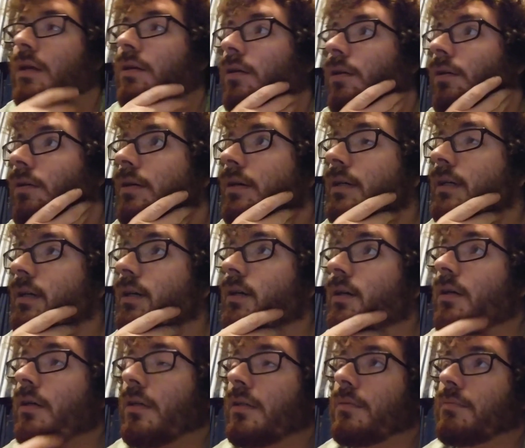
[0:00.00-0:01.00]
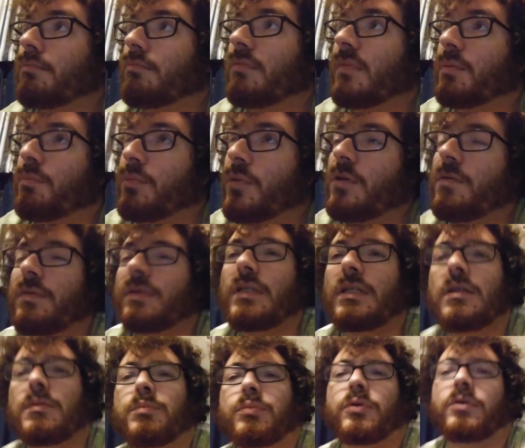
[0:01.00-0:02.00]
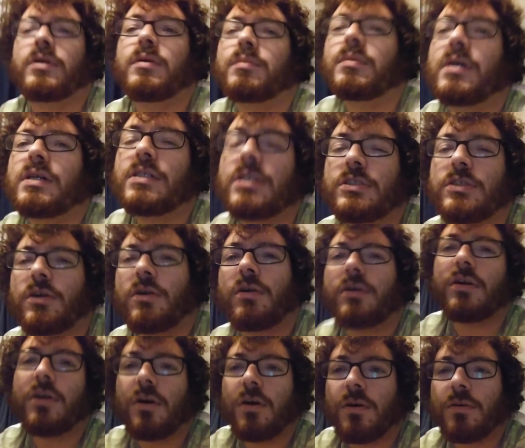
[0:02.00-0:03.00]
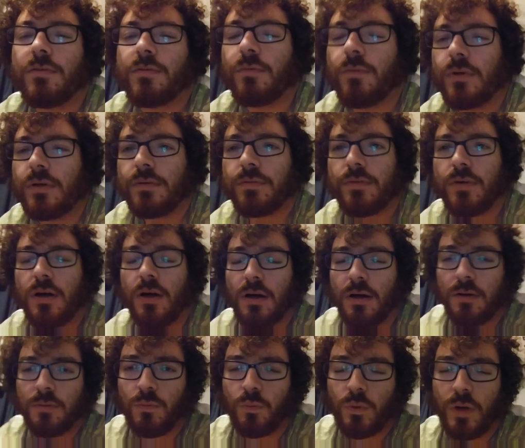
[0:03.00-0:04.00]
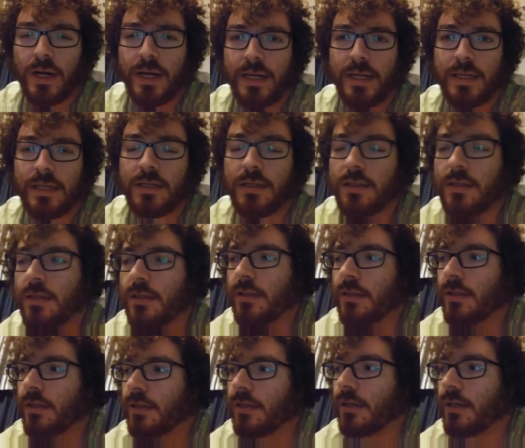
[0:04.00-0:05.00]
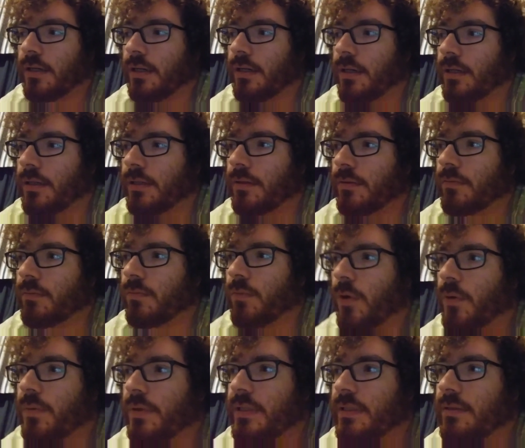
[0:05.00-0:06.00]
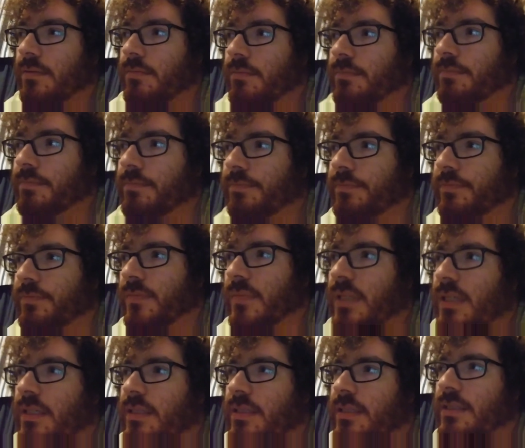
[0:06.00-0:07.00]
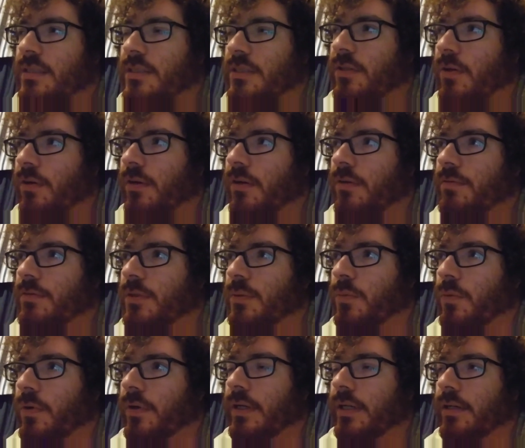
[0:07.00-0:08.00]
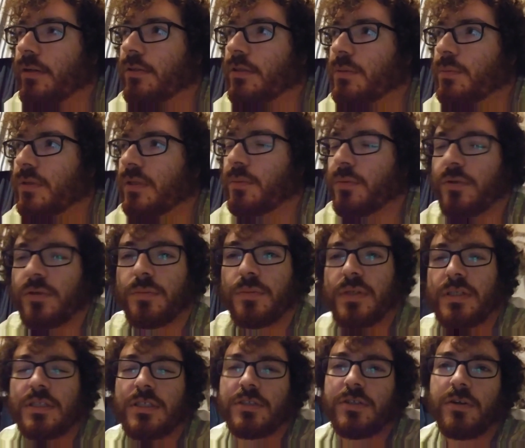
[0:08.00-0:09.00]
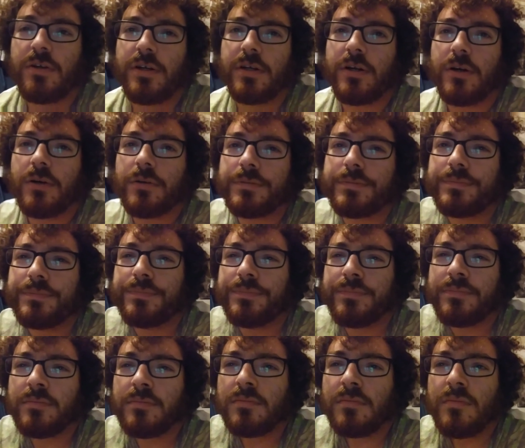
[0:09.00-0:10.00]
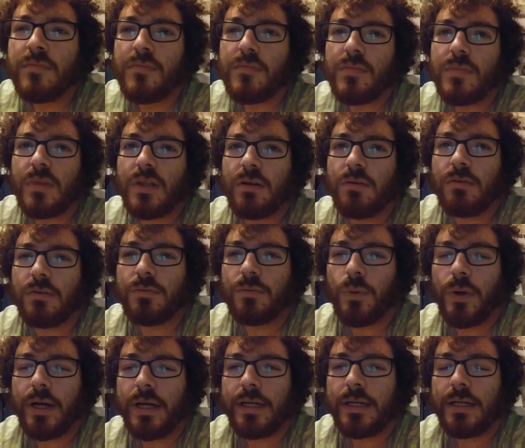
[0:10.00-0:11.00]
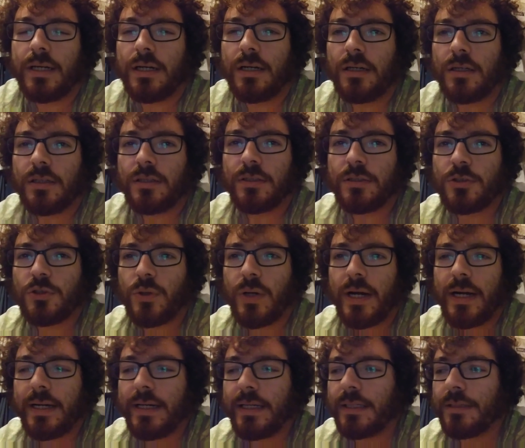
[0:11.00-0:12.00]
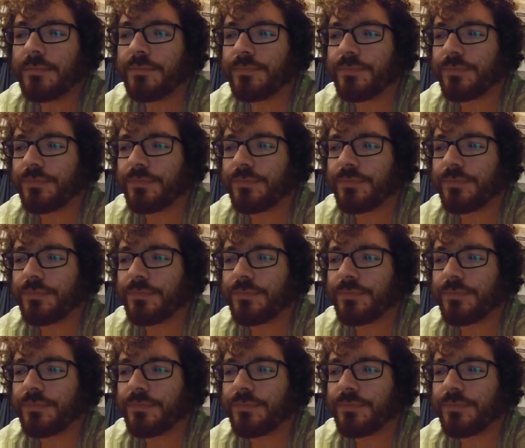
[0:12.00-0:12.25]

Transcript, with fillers: Alright, uh, the movie pretty much started off with, um, Rey, um, well, it, it did start off somewhere else, but it pretty much started off with Rey, uh, training,